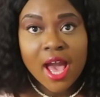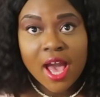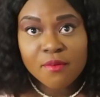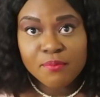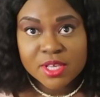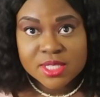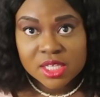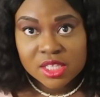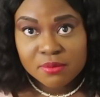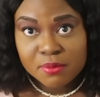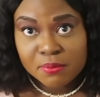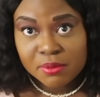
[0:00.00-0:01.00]
I've
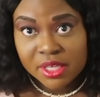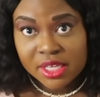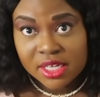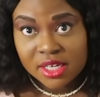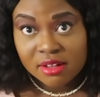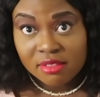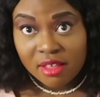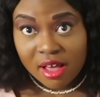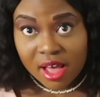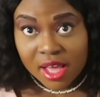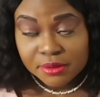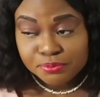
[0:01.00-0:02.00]
basically been playing it a
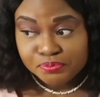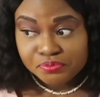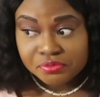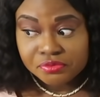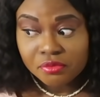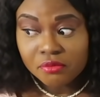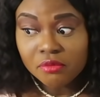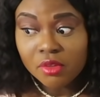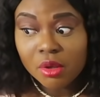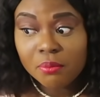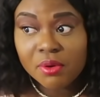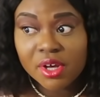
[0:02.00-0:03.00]
lot.
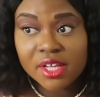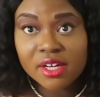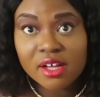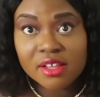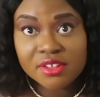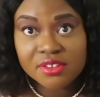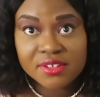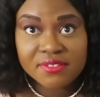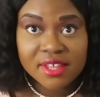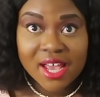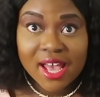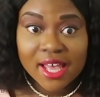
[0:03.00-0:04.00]
But other
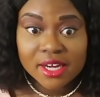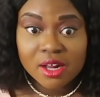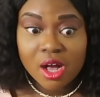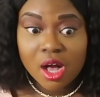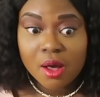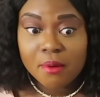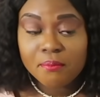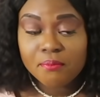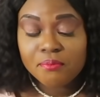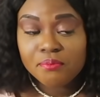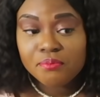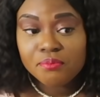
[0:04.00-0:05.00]
than that,
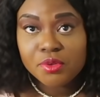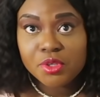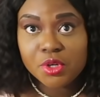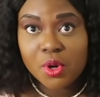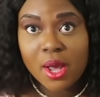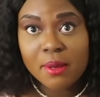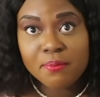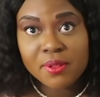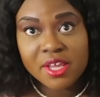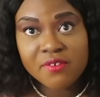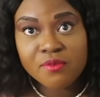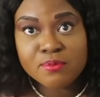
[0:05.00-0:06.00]
you know, I
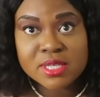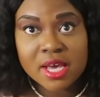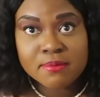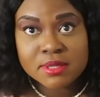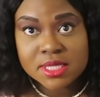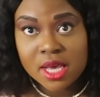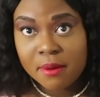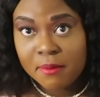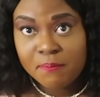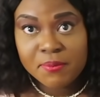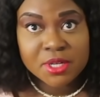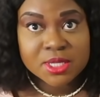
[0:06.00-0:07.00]
play it from time to time.
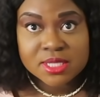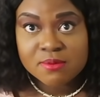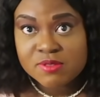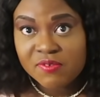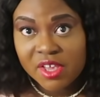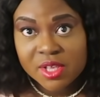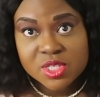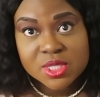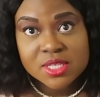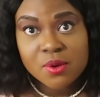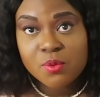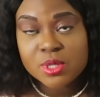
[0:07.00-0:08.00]
I've been a Sims fan
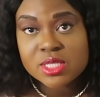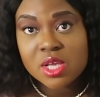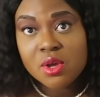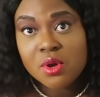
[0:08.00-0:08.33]
since I was